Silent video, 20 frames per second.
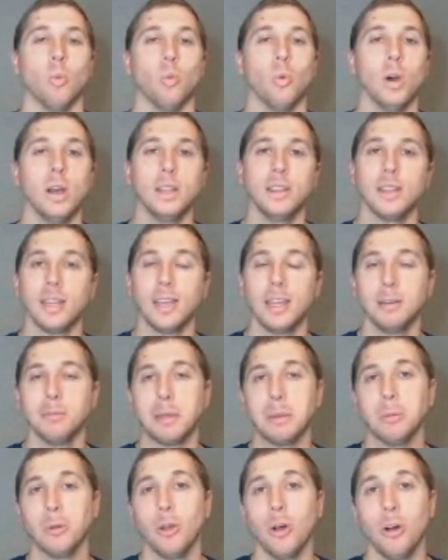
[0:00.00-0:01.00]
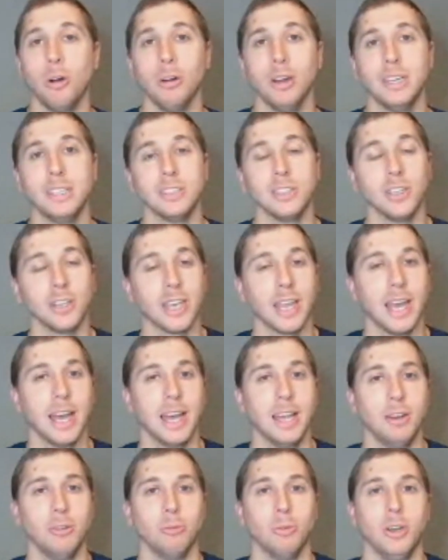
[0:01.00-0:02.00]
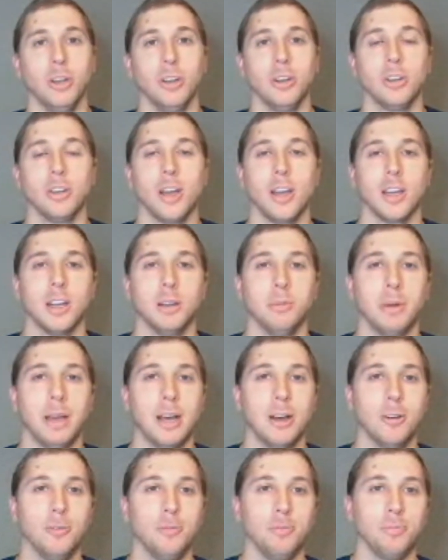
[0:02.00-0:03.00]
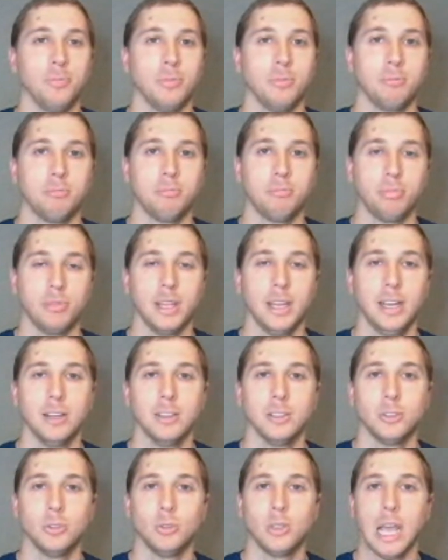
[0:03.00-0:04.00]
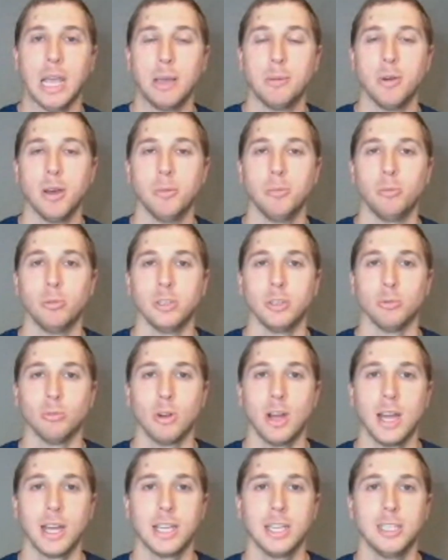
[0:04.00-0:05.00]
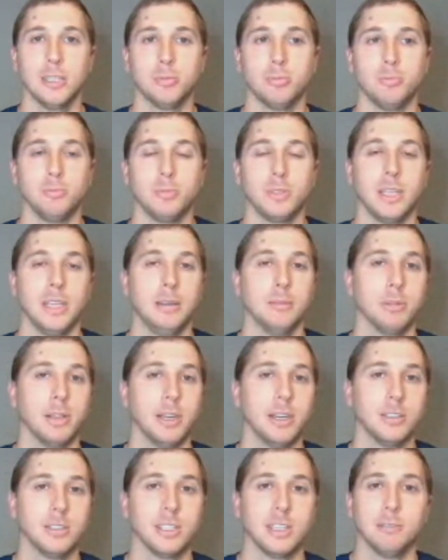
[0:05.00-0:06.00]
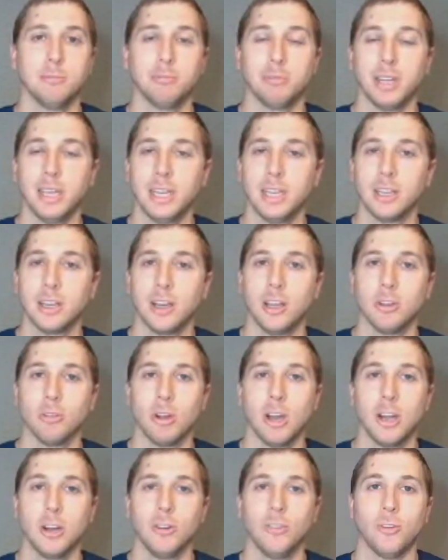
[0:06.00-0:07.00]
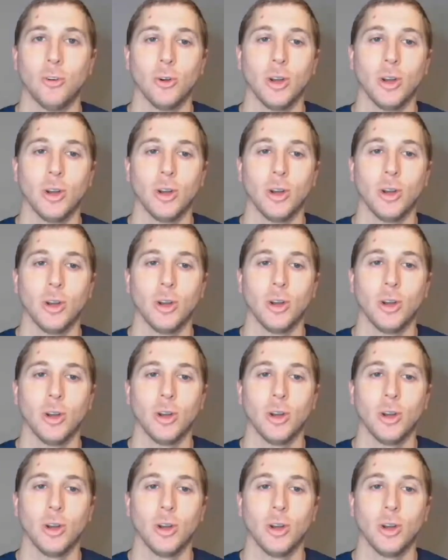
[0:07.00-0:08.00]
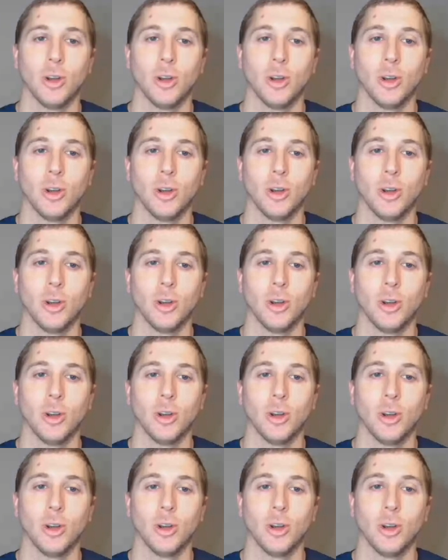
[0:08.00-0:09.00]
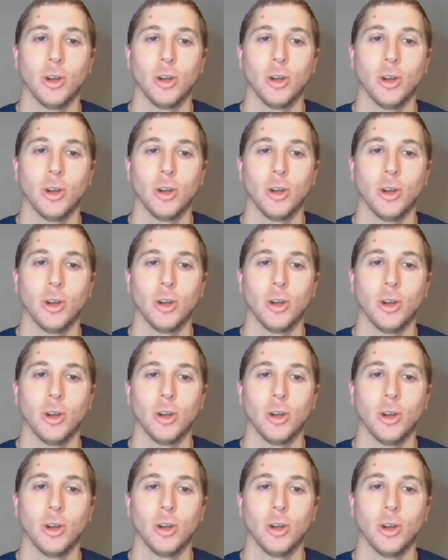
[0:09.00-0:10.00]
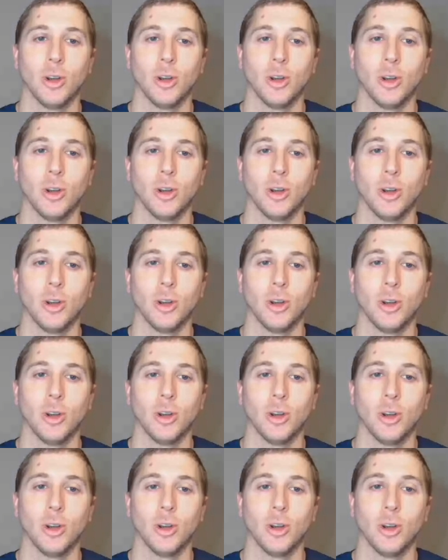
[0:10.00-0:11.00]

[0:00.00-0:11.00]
One thing people always look at when you're talking about players who came up with the Rockies, players that have played in Colorado for a long time, is you look at their home road splits.